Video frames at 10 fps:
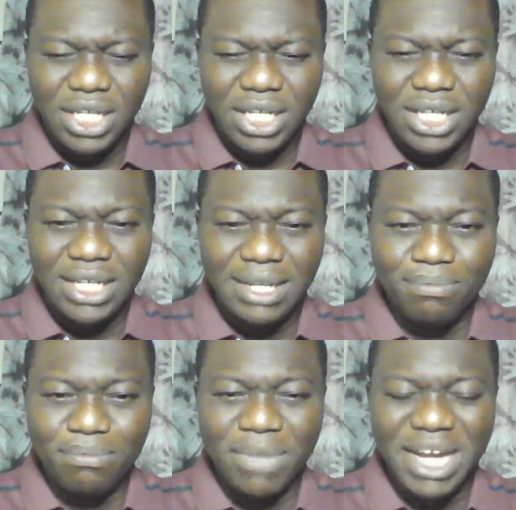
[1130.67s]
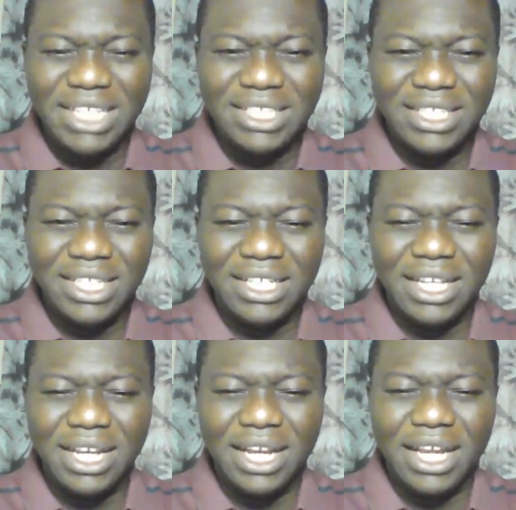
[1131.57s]
in the mighty
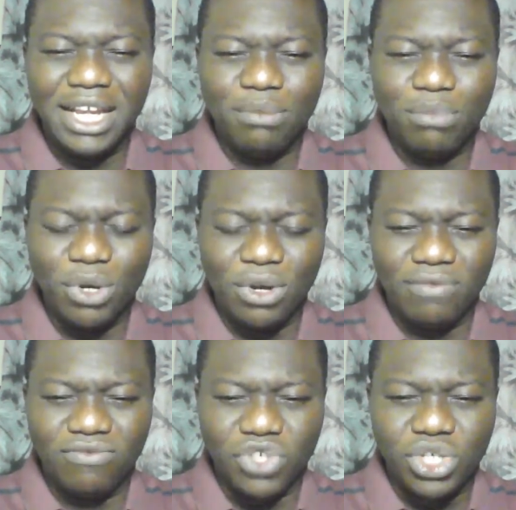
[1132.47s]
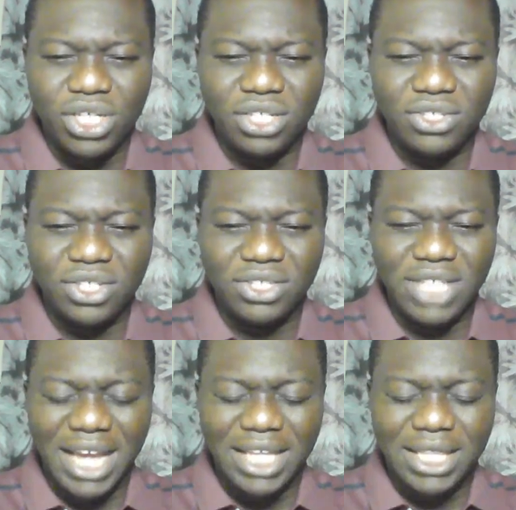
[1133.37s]
name of Jesus.
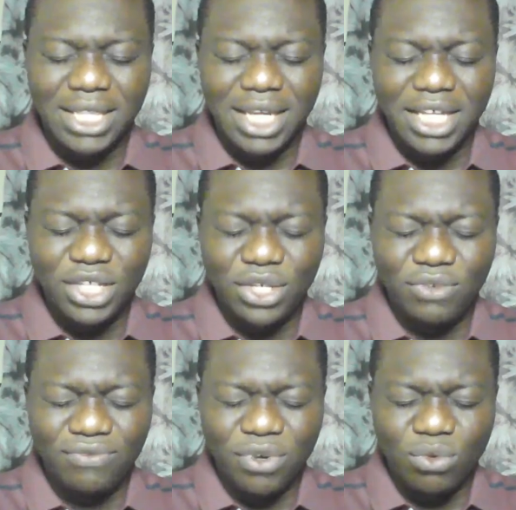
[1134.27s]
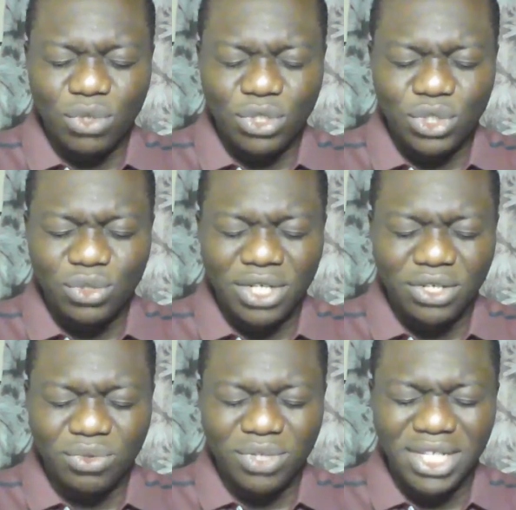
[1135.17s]
I thank you for what you are
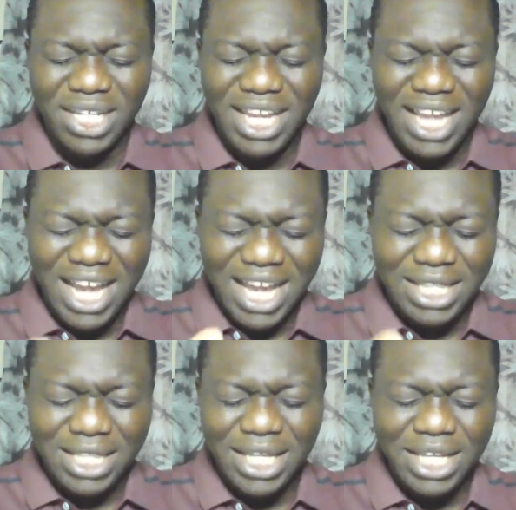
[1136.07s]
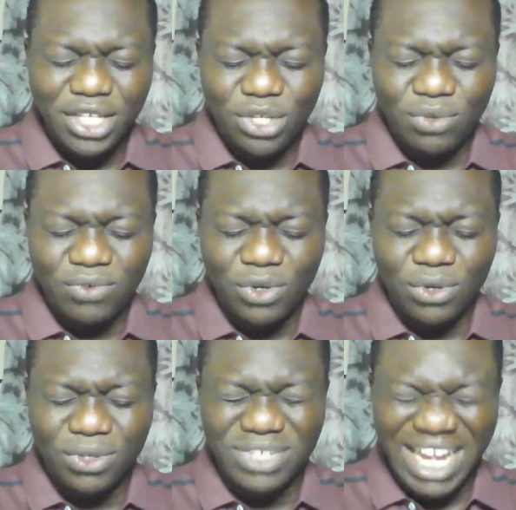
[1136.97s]
doing. I thank you,
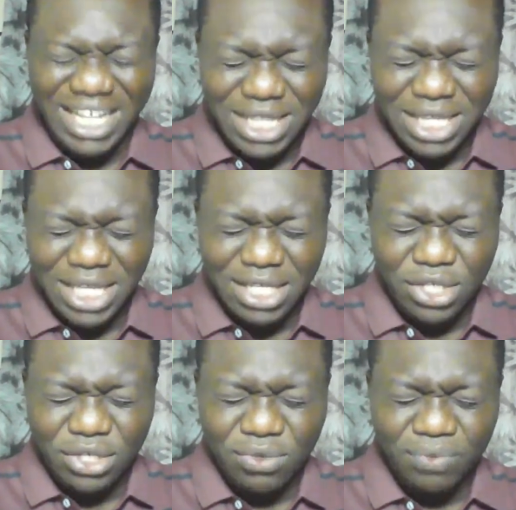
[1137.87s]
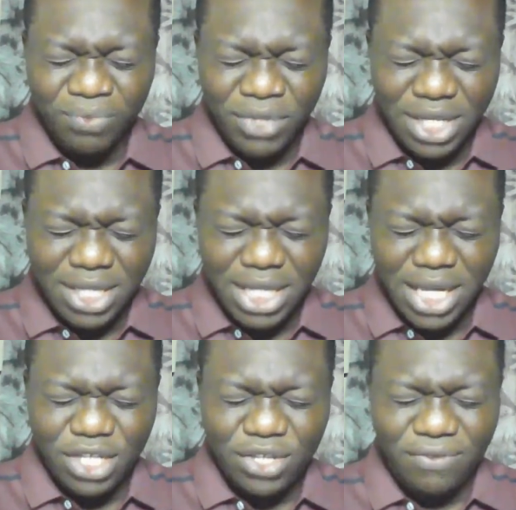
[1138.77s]
Lord. I thank you. Thank you,